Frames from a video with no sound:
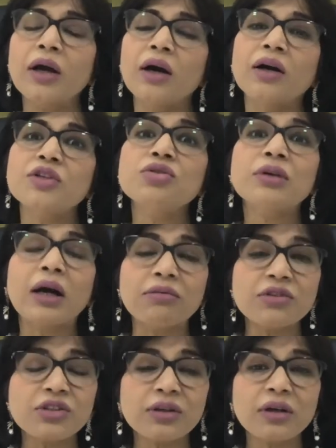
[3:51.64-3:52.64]
to
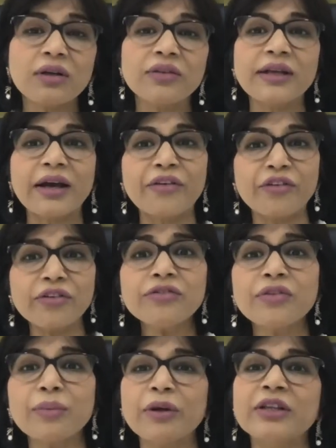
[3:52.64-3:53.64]
counter the
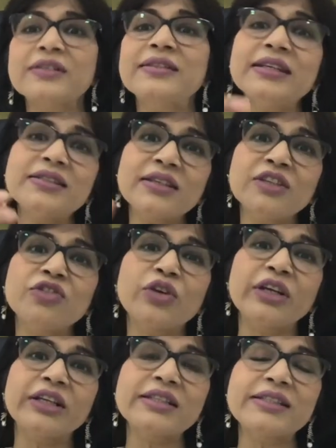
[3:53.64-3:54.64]
dandruff, because these
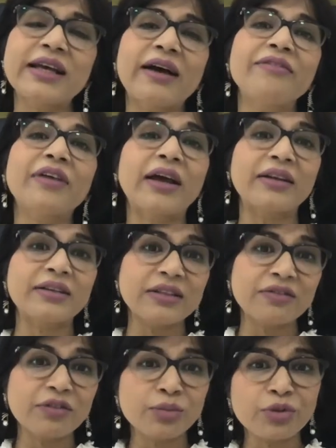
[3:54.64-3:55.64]
ingredients have
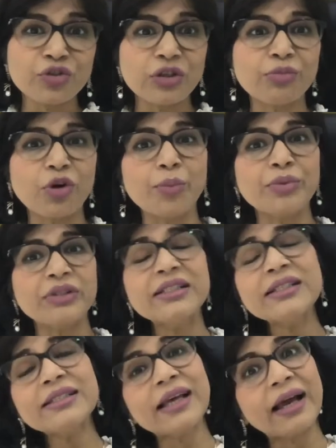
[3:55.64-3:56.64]
anti-inflammatory
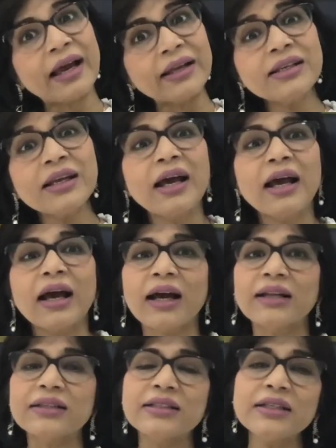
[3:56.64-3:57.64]
properties and
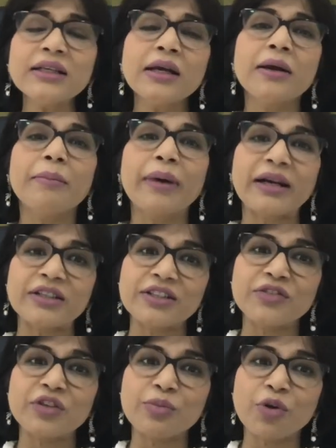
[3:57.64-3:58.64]

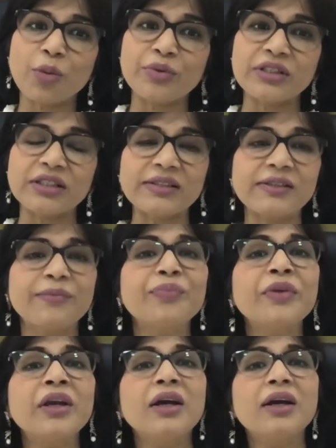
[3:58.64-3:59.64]
antibacterial properties.
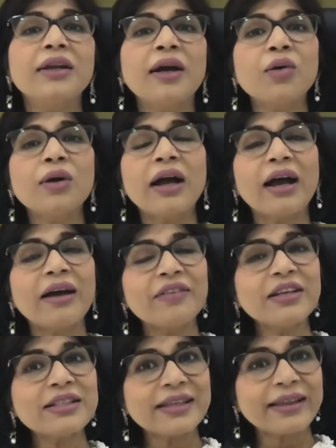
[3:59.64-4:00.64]
Now, having said